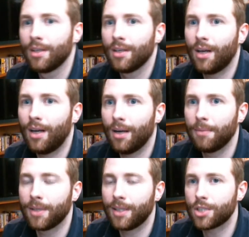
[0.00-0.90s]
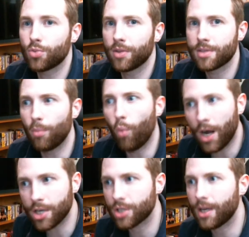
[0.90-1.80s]
At least with some
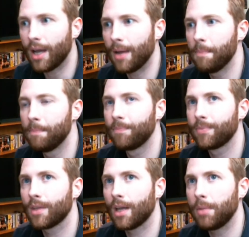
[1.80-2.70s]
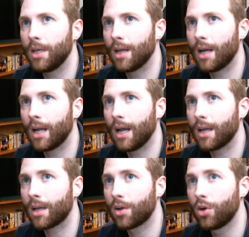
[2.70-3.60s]
watch time. I mean,
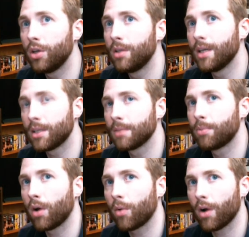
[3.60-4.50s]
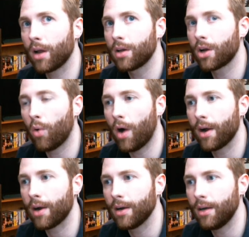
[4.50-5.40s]
I could get to the point where I could
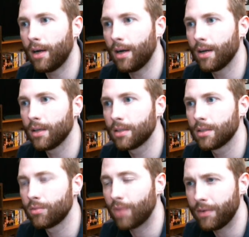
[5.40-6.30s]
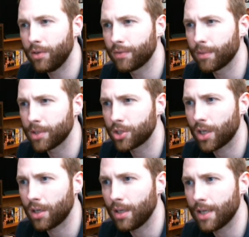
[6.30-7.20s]
acquire revenue from this
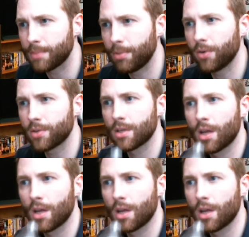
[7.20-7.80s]
channel, I suppose.